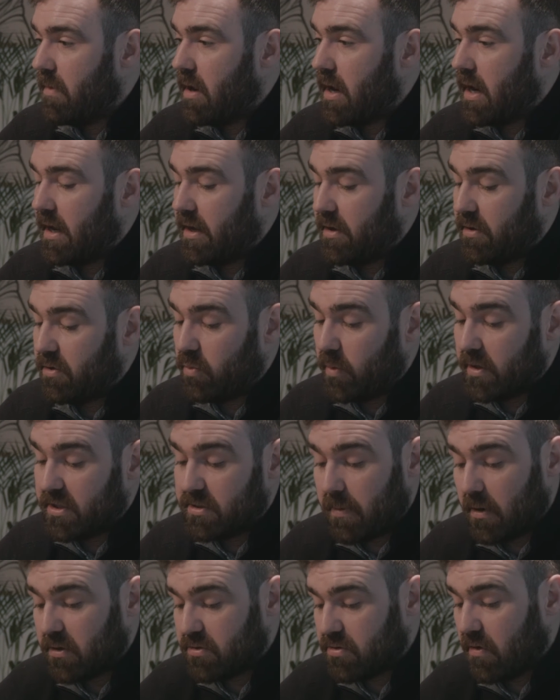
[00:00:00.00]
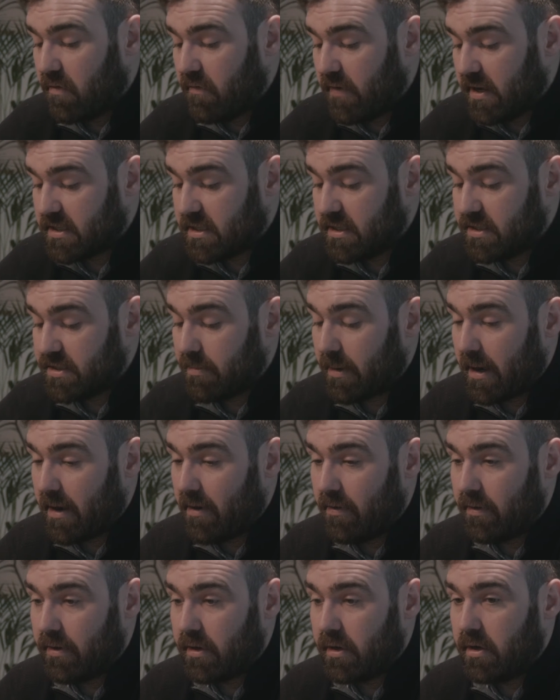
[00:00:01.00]
and we spoke to our investors
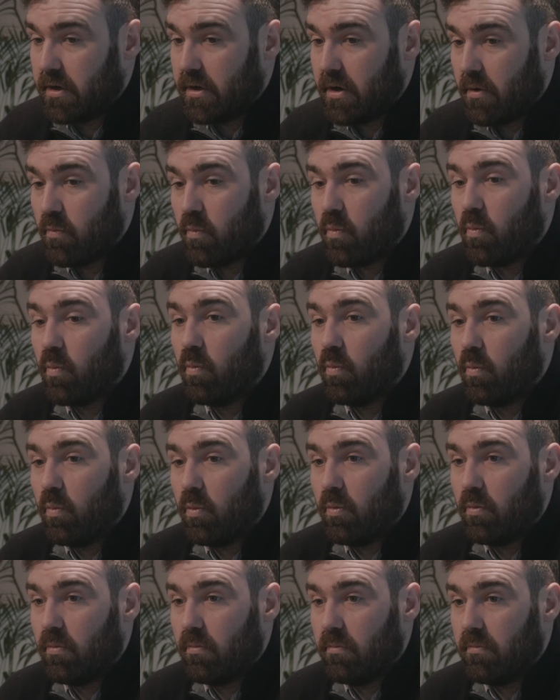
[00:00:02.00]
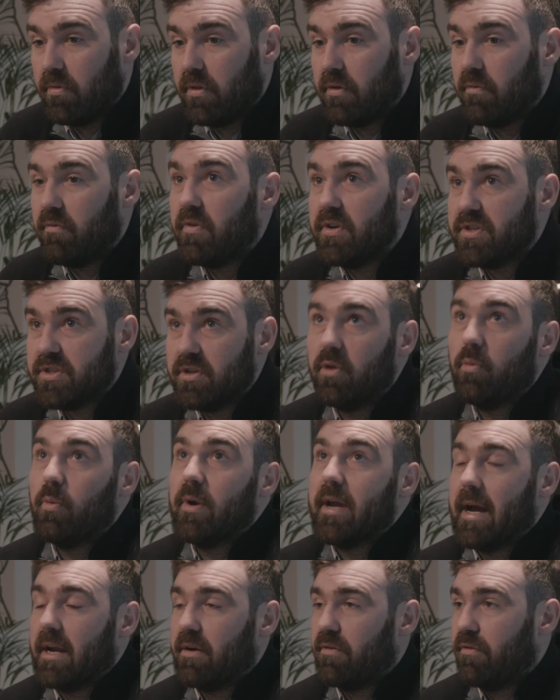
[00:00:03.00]
about, you know, the vision that we
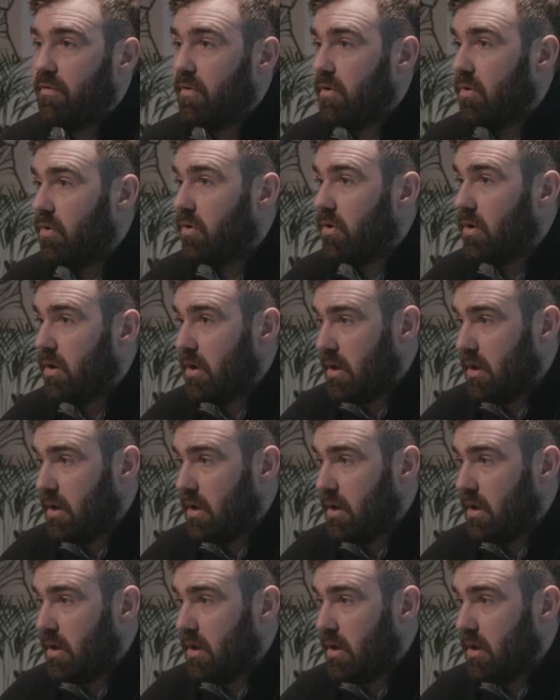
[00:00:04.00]
had for